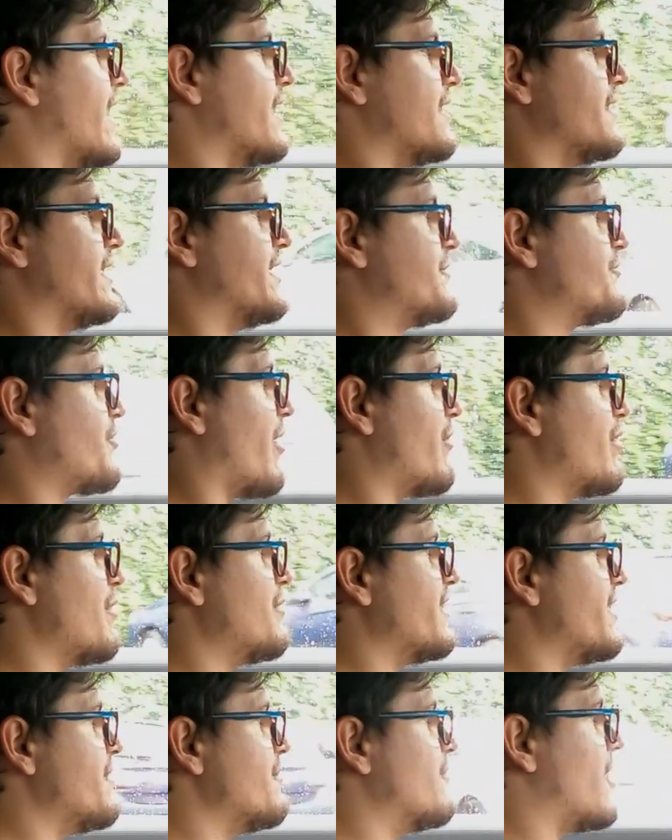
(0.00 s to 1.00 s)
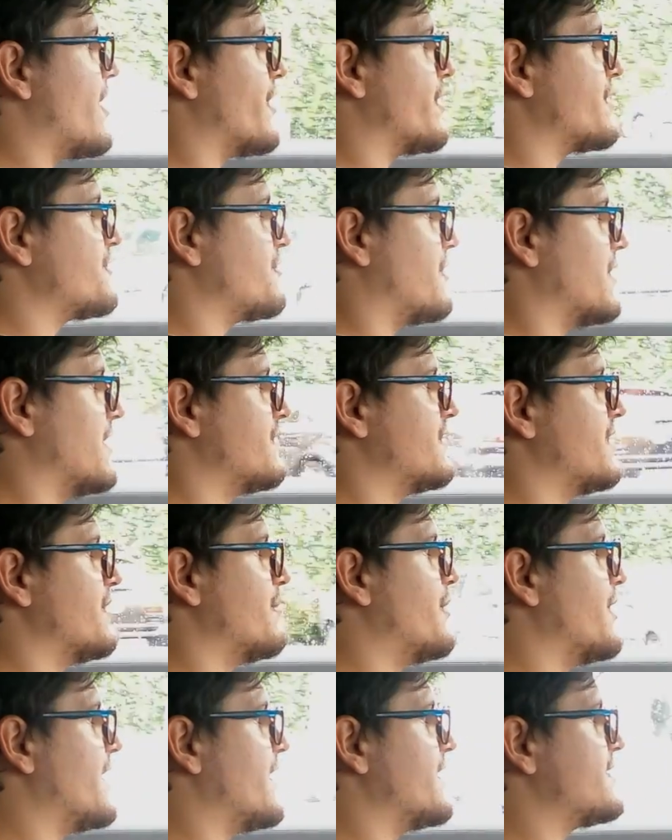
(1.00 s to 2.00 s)
and it probably marks one of the
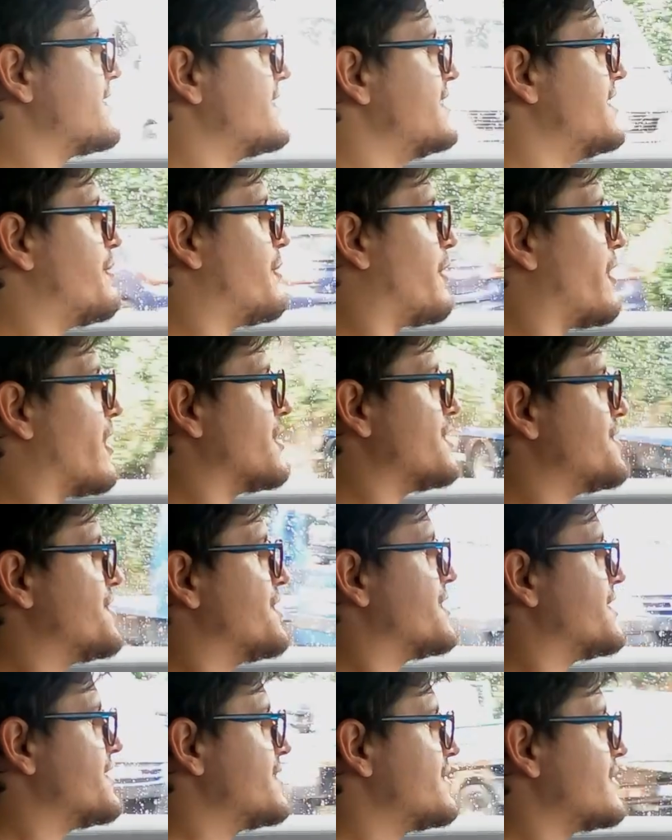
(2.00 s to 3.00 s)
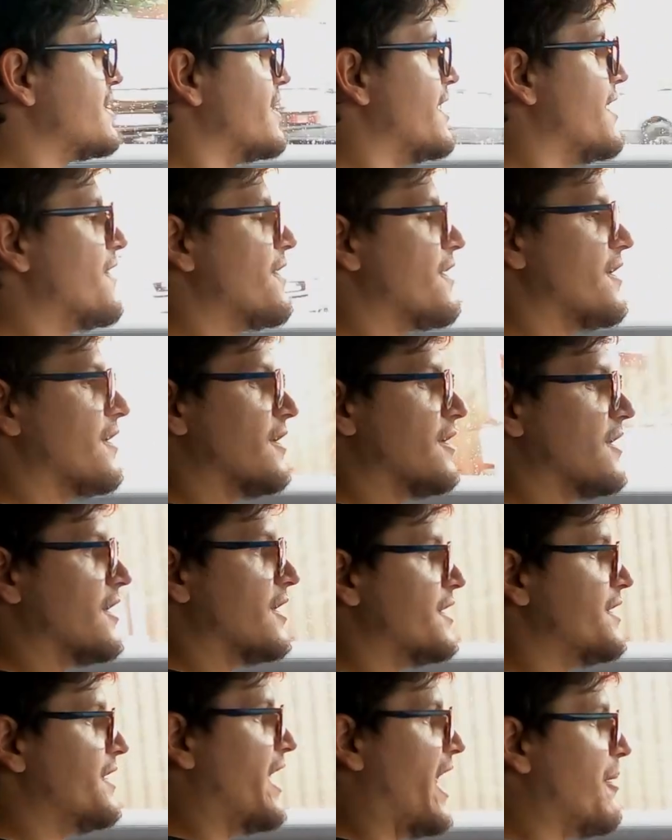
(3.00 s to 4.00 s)
biggest departures in
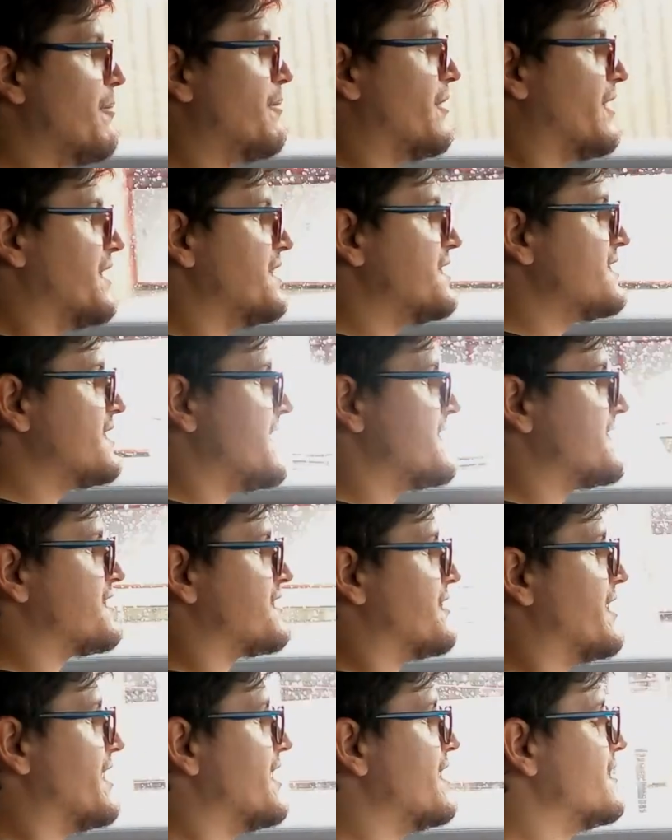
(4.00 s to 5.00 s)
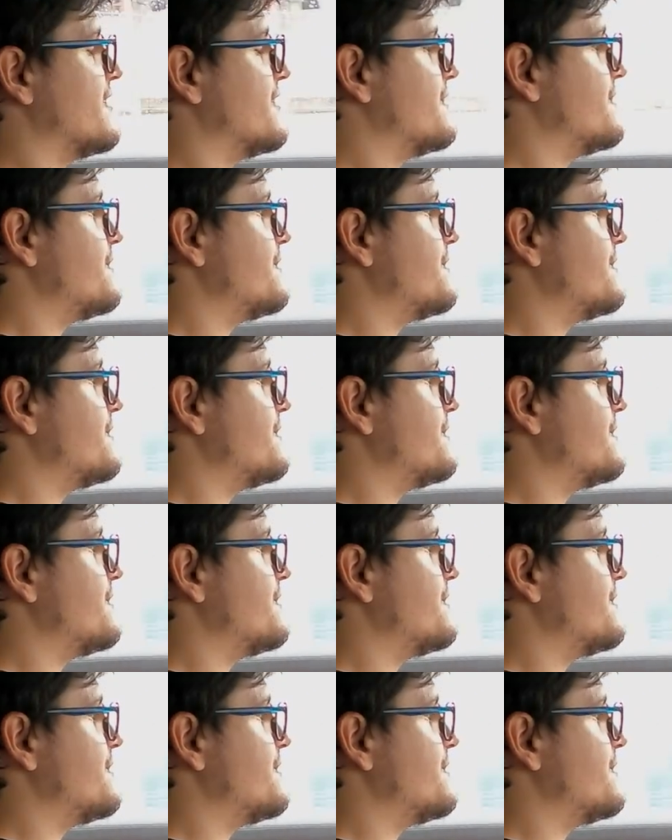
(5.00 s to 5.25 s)
the nameplate's history.